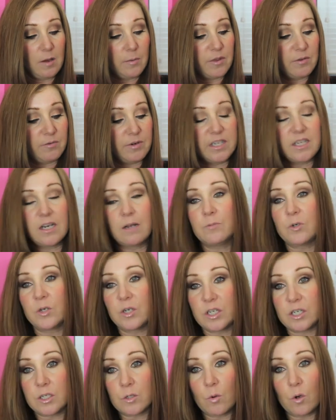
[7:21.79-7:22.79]
The reason I'm
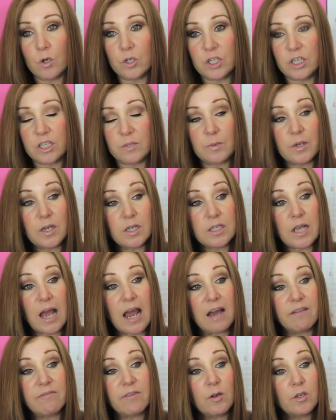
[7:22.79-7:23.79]
doing a swatch is because I
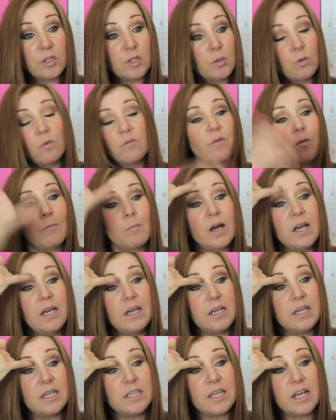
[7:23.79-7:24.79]
have it sort of on my
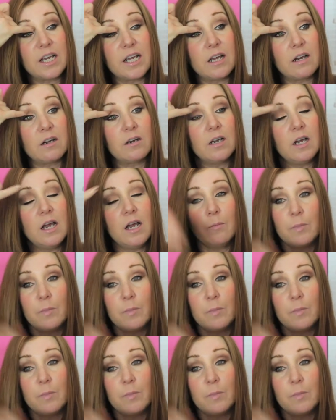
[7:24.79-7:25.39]
lid here,